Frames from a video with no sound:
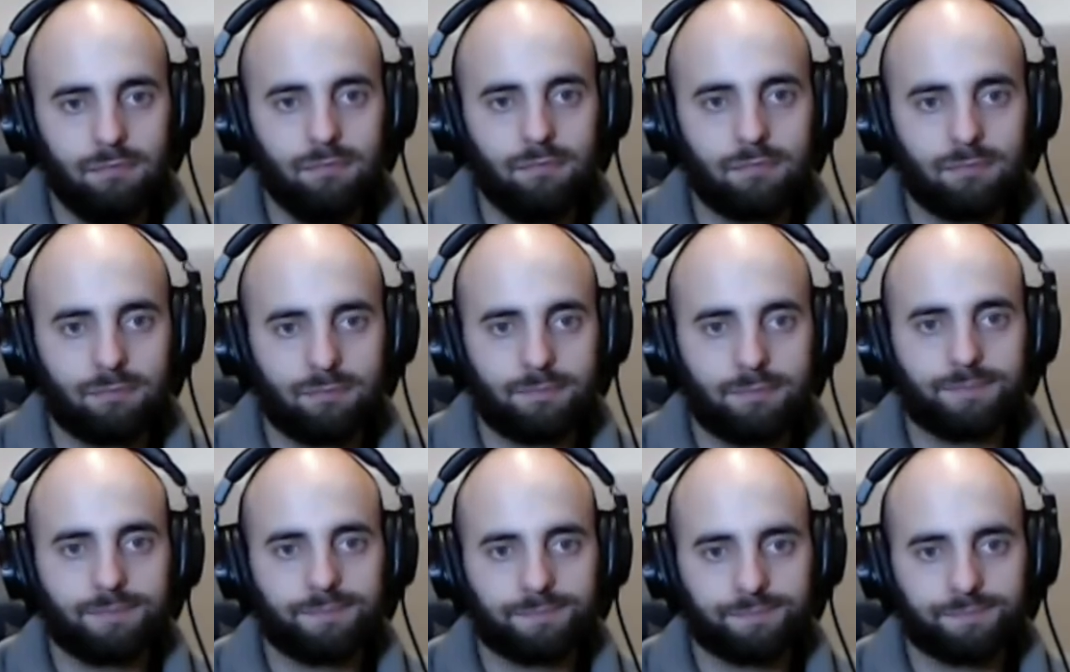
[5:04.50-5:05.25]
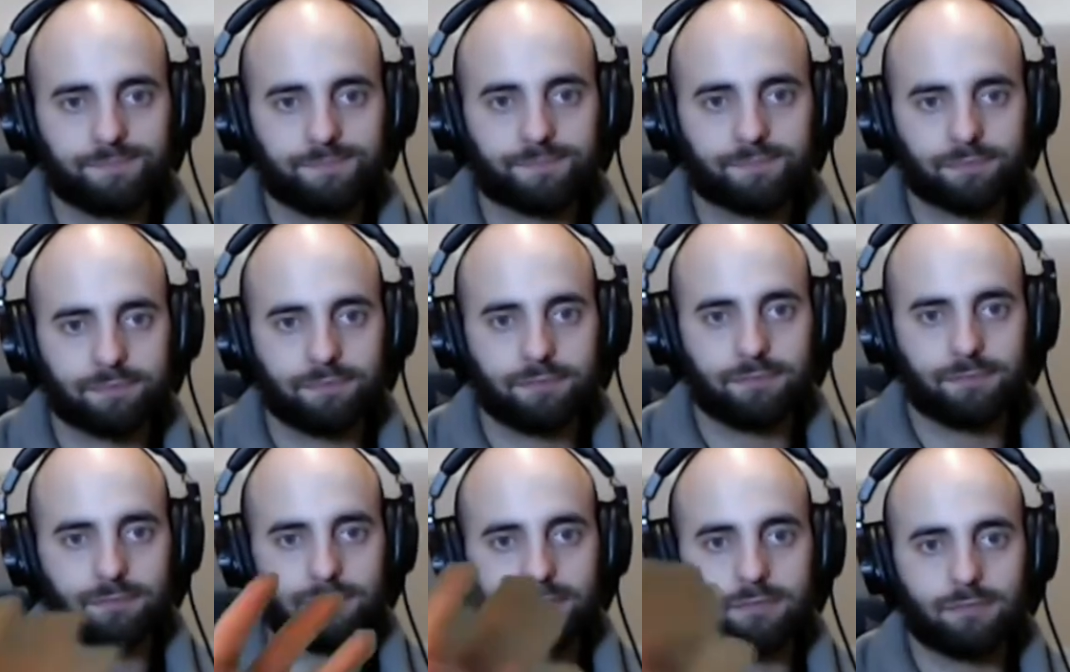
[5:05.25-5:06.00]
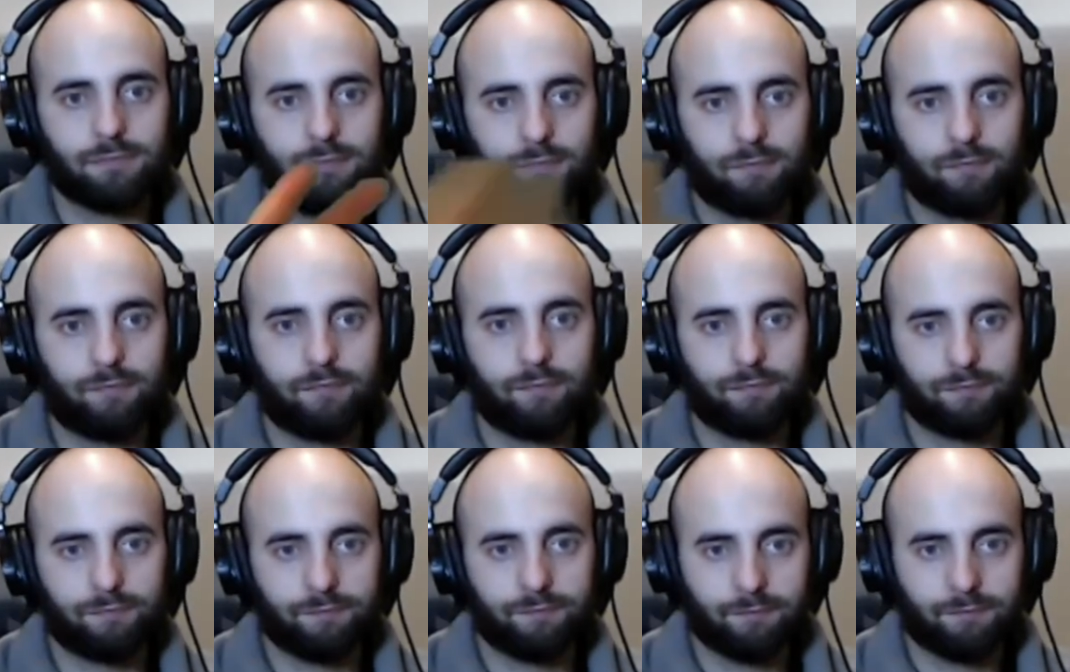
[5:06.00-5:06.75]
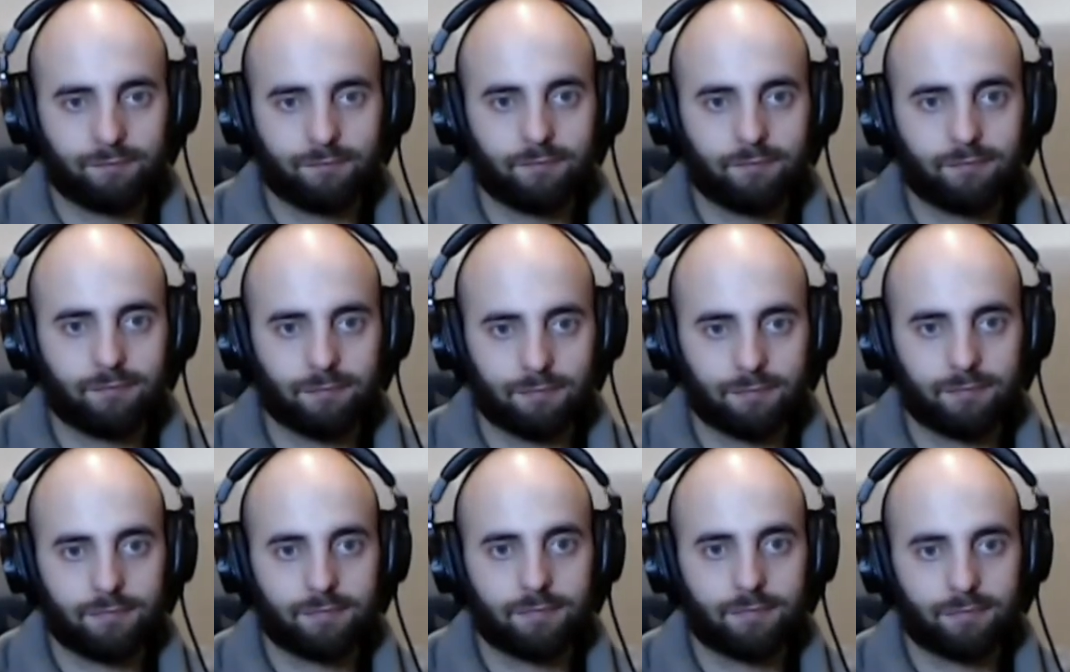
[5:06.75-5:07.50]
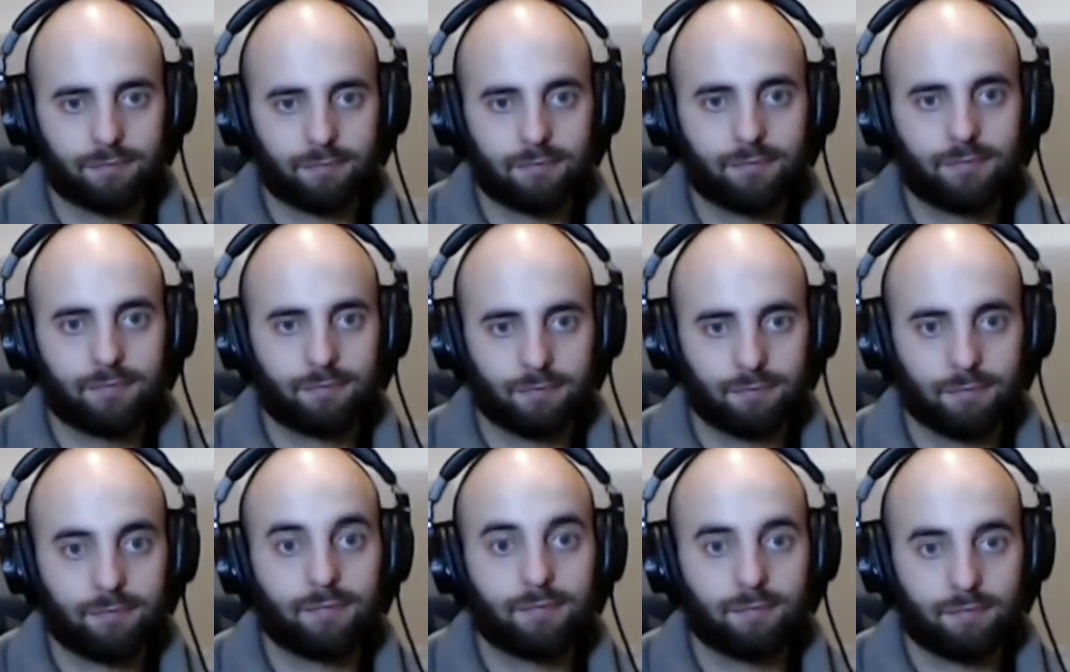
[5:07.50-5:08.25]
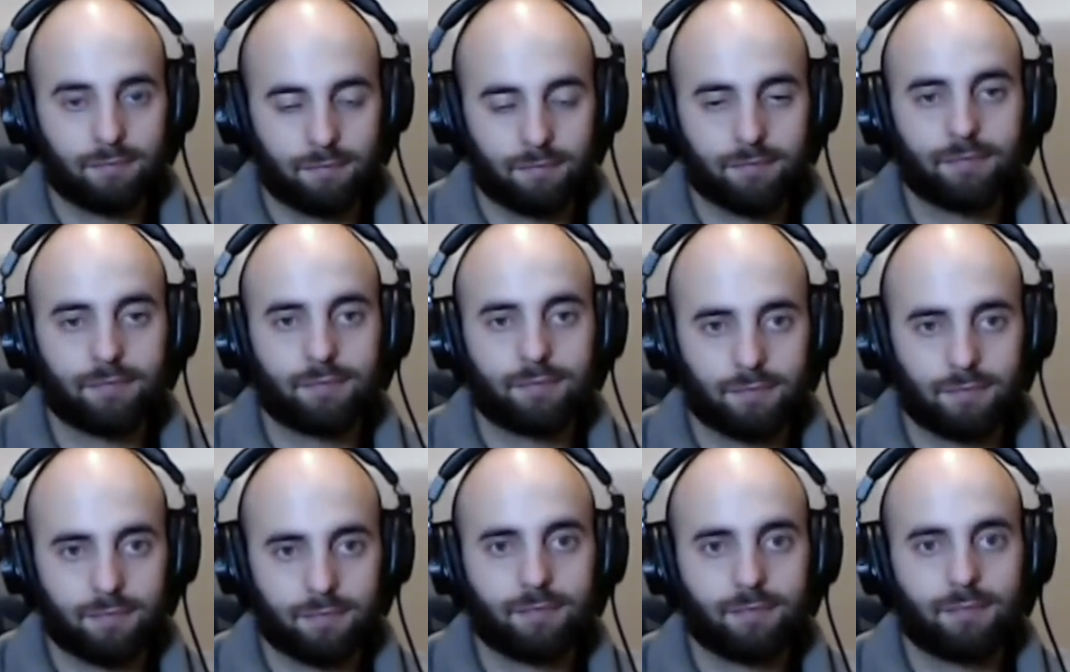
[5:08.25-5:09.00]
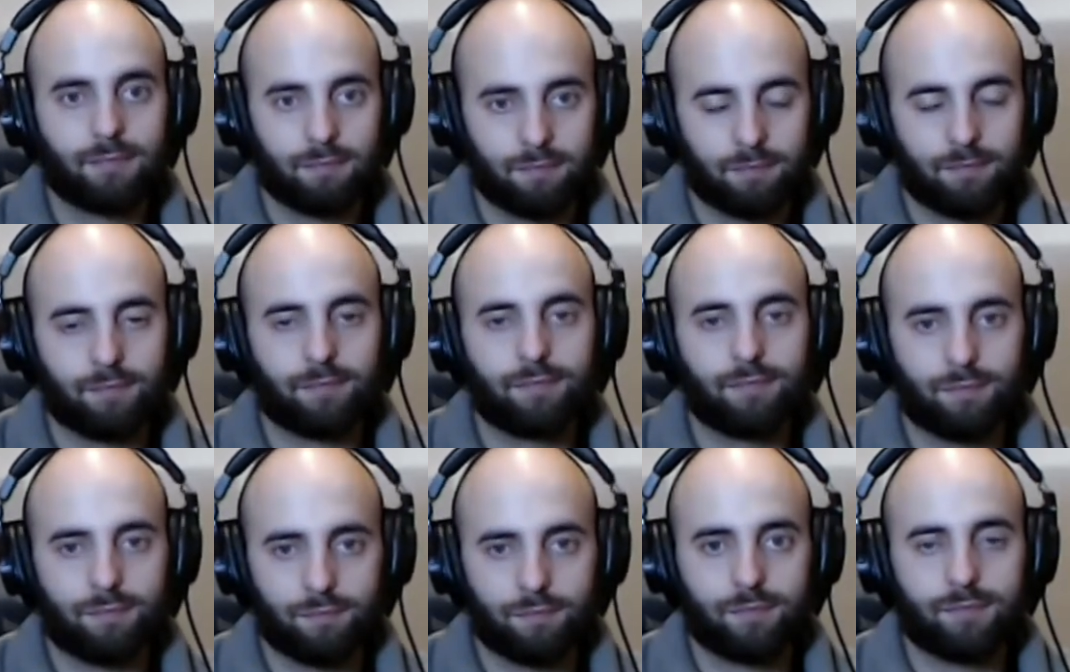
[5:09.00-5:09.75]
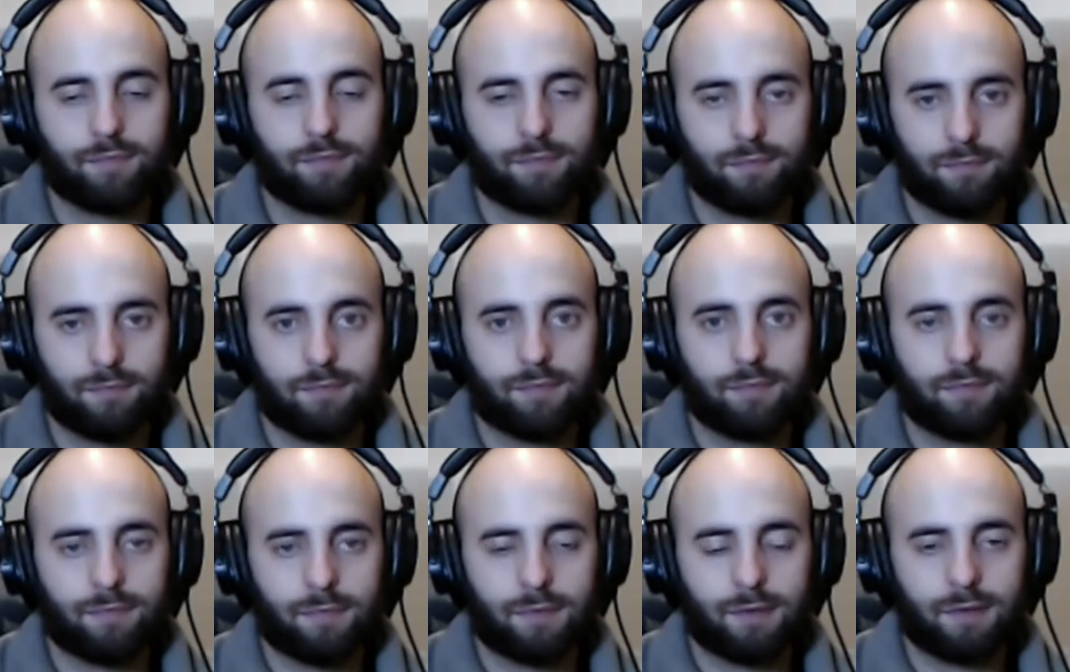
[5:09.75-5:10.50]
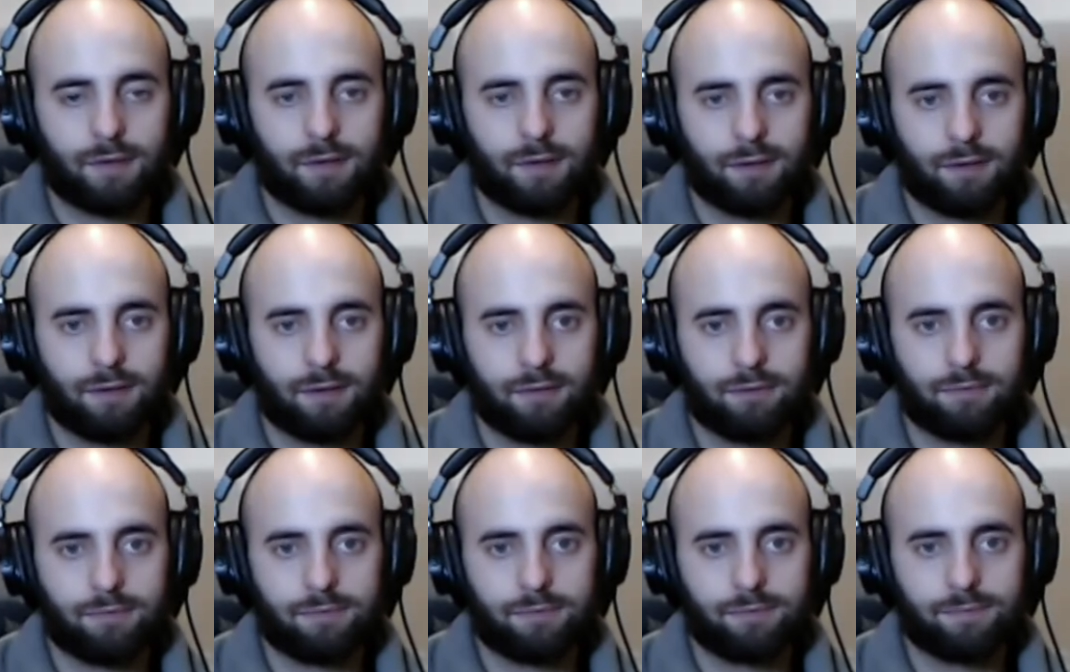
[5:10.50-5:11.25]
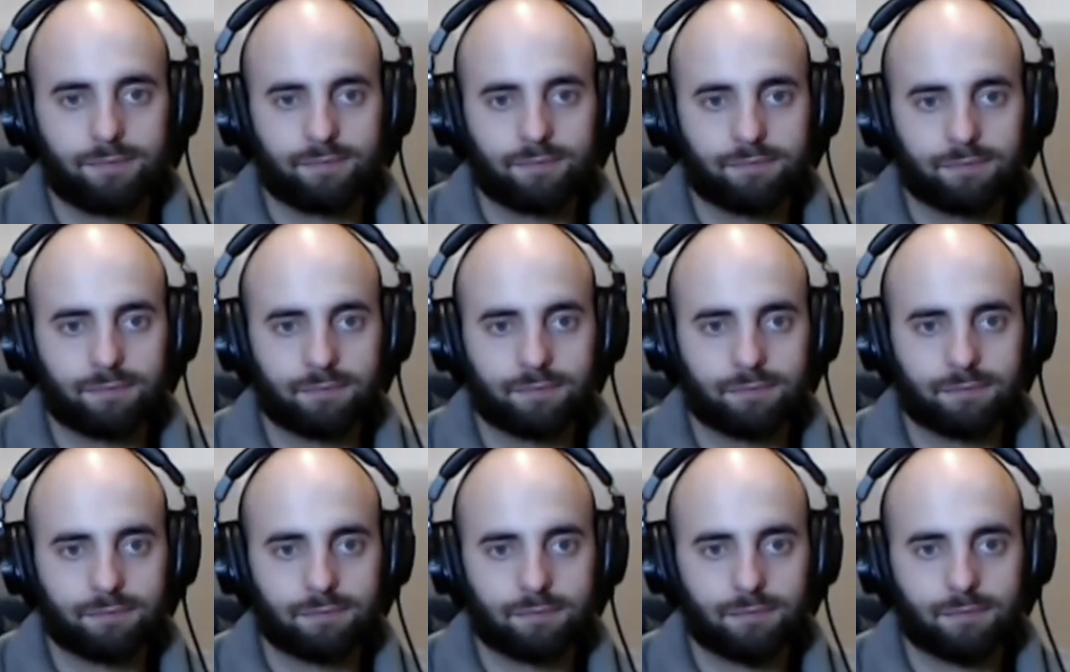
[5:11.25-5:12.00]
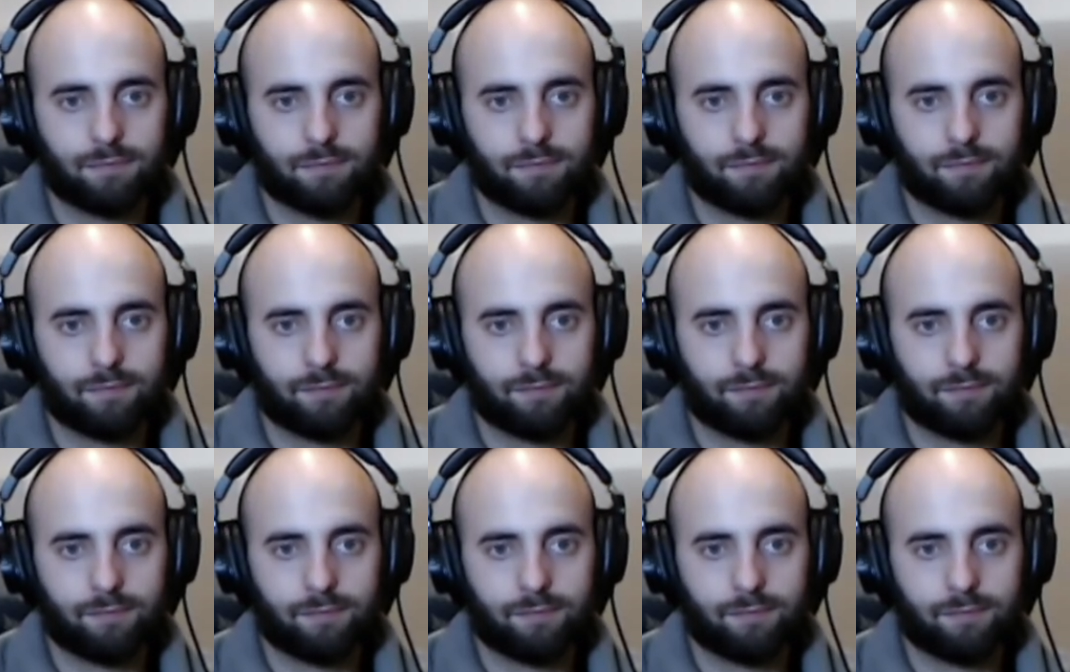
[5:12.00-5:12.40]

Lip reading: (not speaking)